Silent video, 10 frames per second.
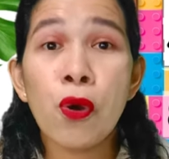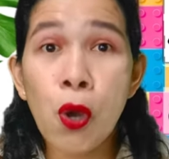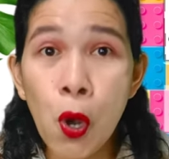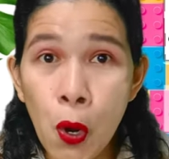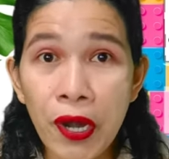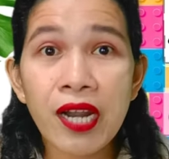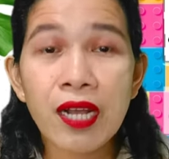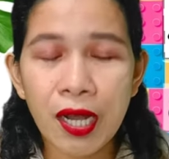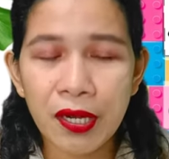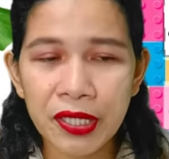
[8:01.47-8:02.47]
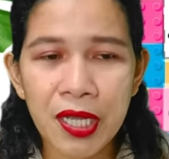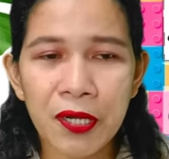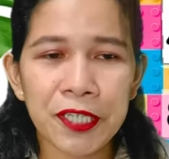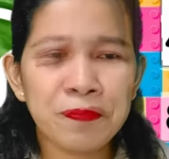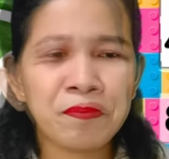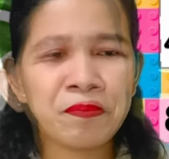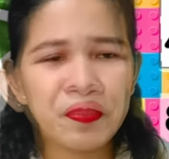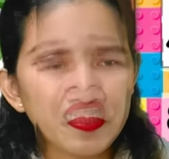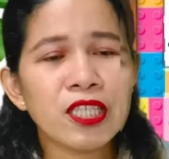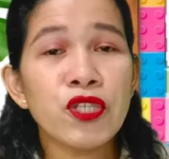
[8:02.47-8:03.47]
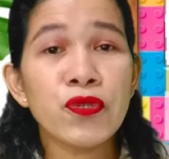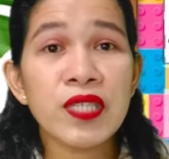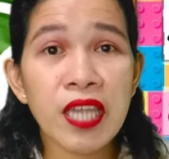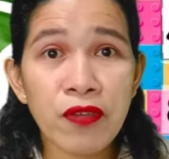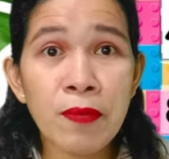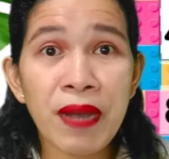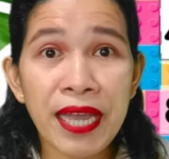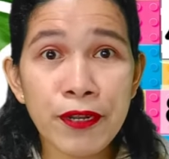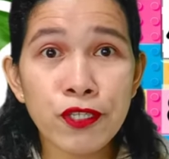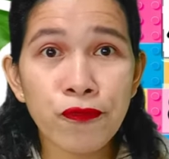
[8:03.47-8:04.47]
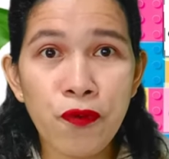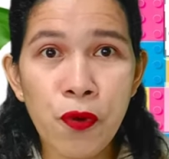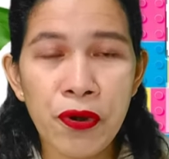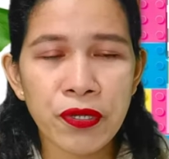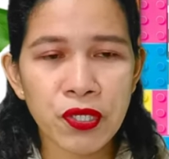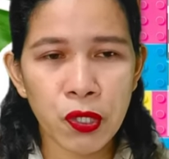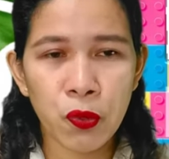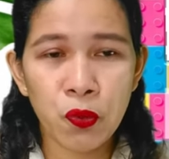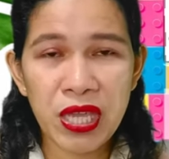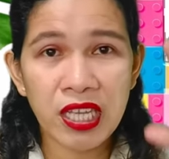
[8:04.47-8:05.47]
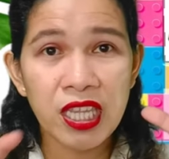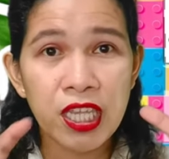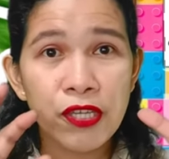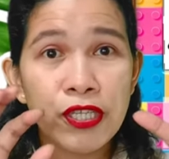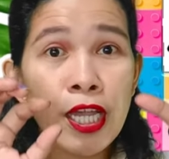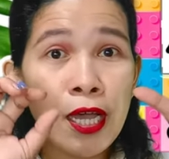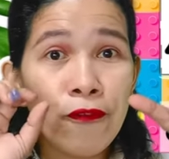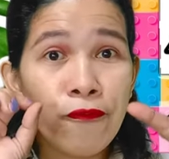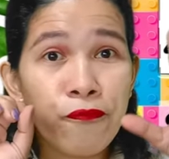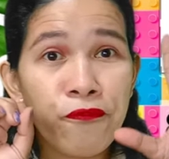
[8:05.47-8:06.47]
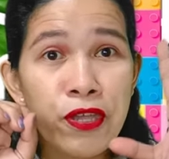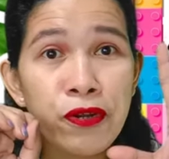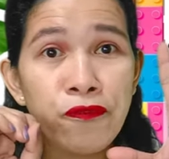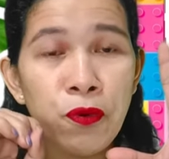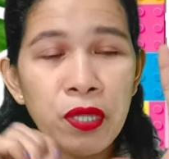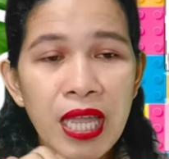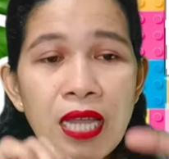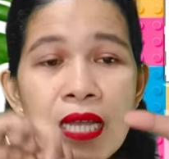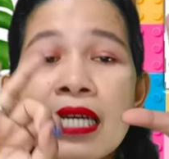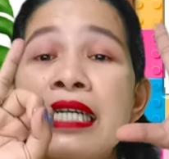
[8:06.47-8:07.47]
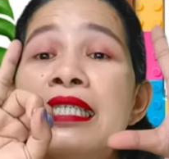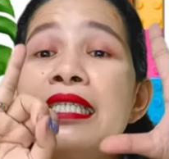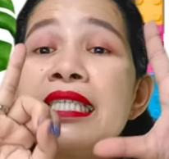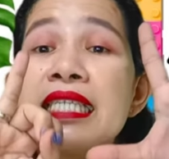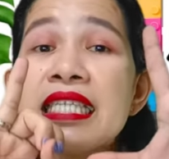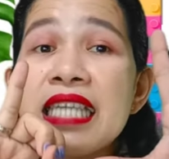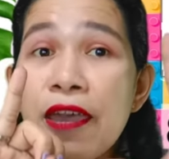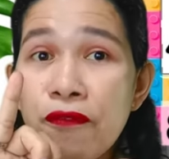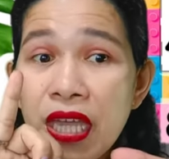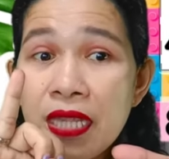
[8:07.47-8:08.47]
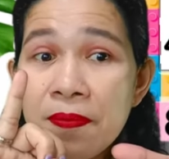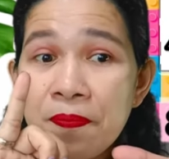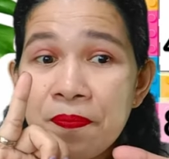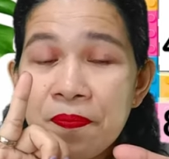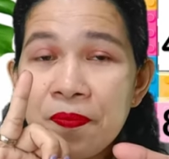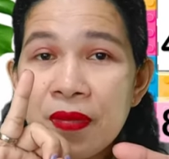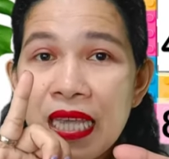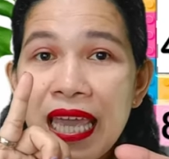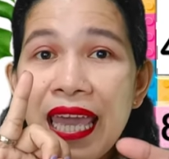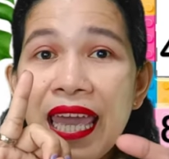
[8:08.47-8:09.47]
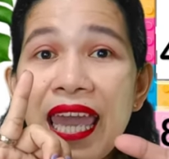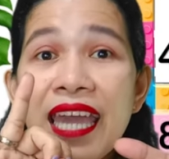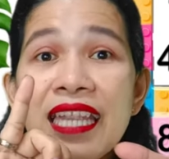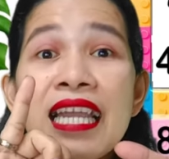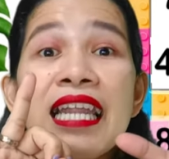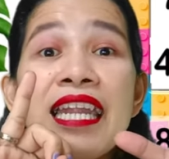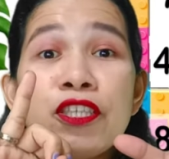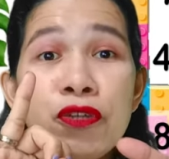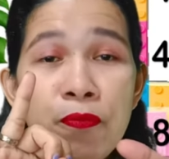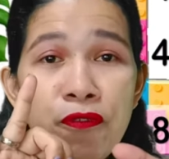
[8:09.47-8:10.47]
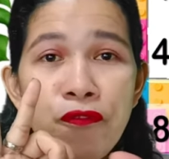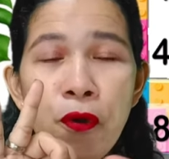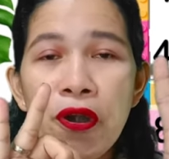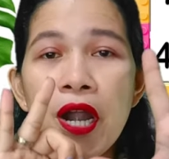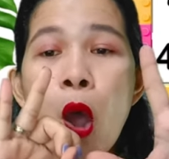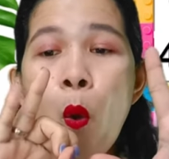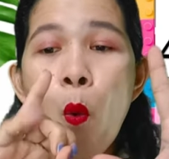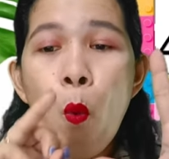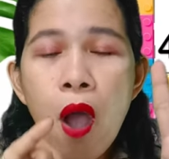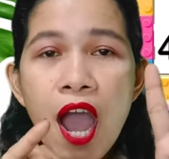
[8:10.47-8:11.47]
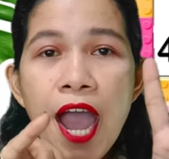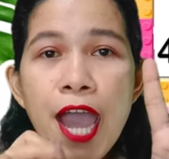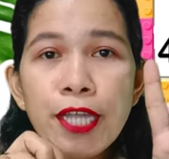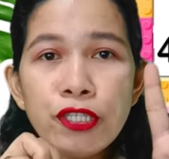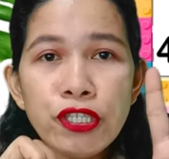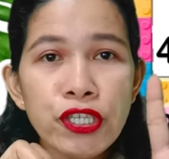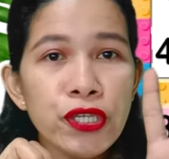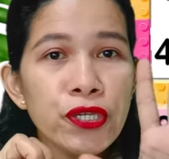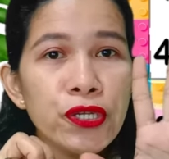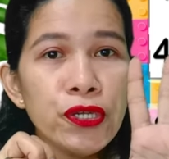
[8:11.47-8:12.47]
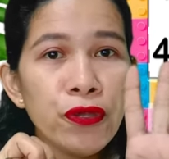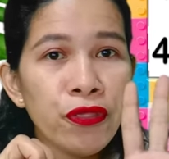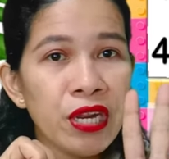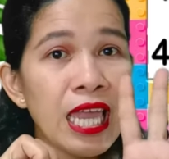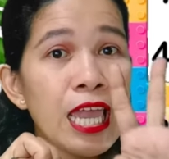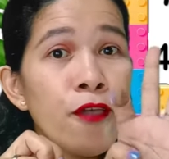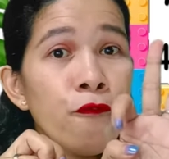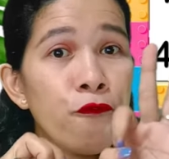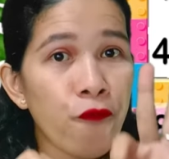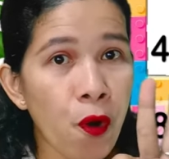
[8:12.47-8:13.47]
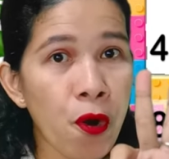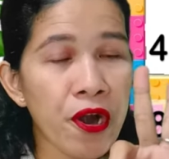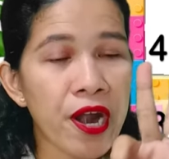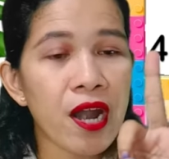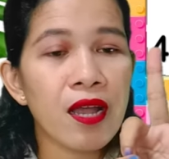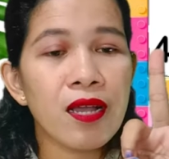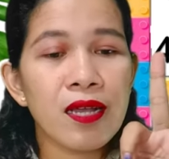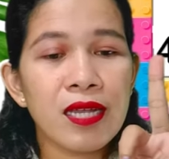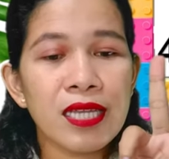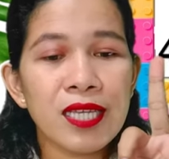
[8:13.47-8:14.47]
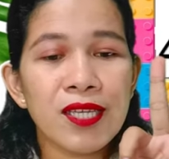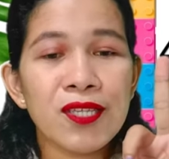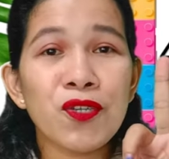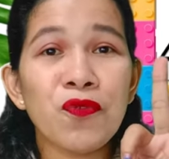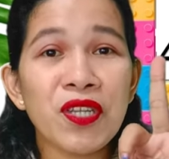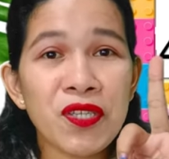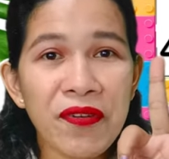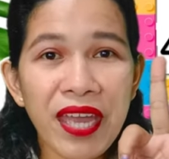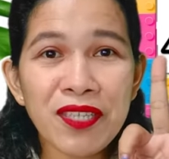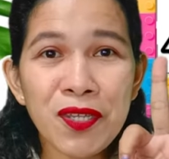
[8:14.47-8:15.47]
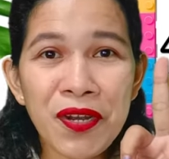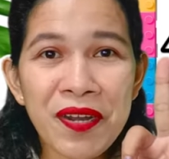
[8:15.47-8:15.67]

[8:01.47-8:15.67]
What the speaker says: or counting on. Let's do 7 minus 4. So we could use finger folding. 7. And let's remove 4. 1, 2, 3, 4. So what's your answer?